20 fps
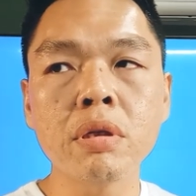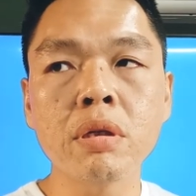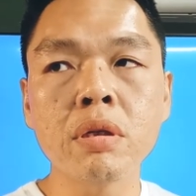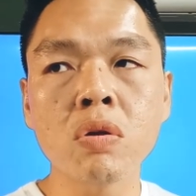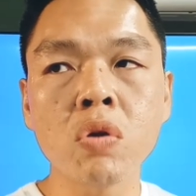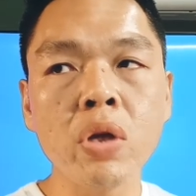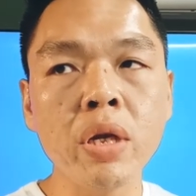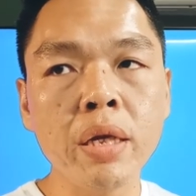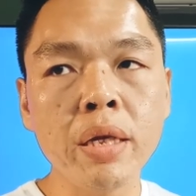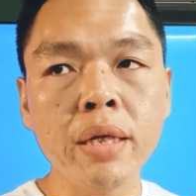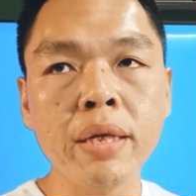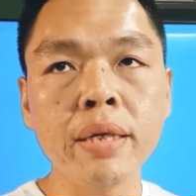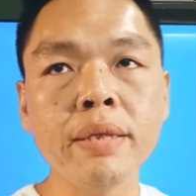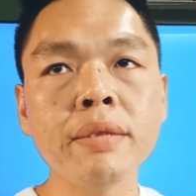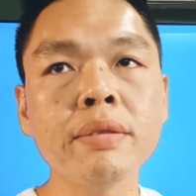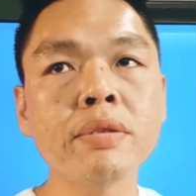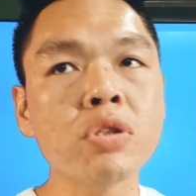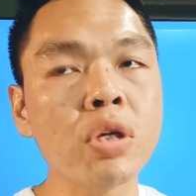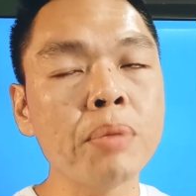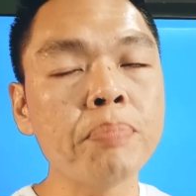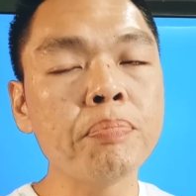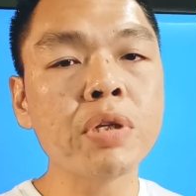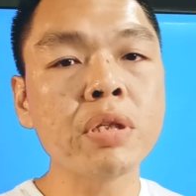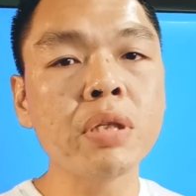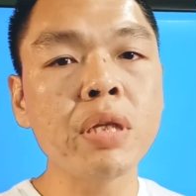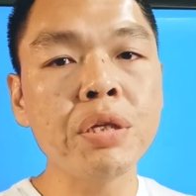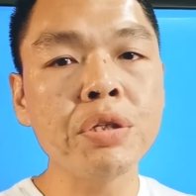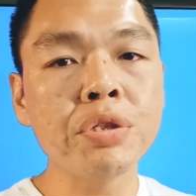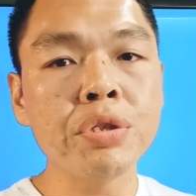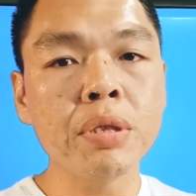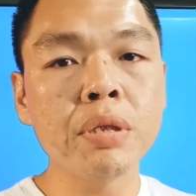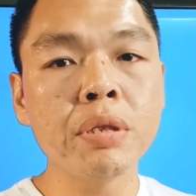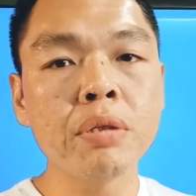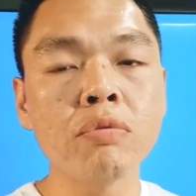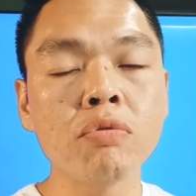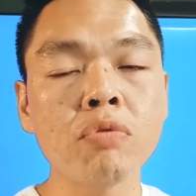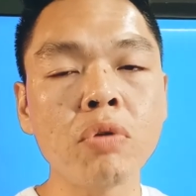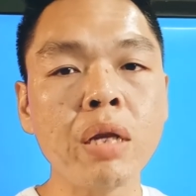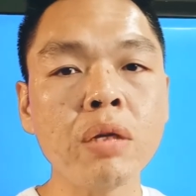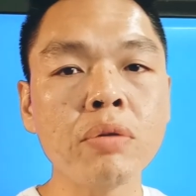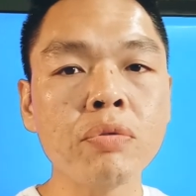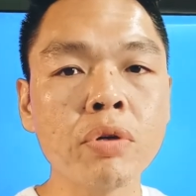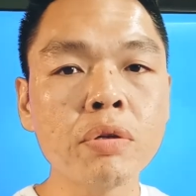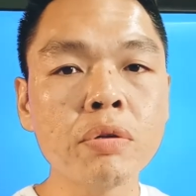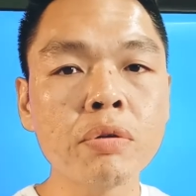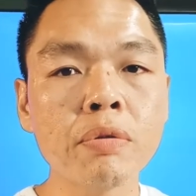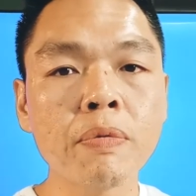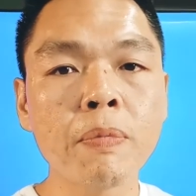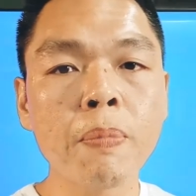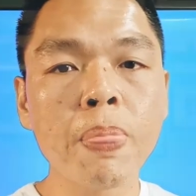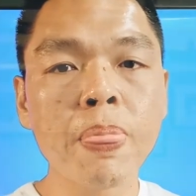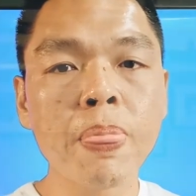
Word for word: reinterpretation renderer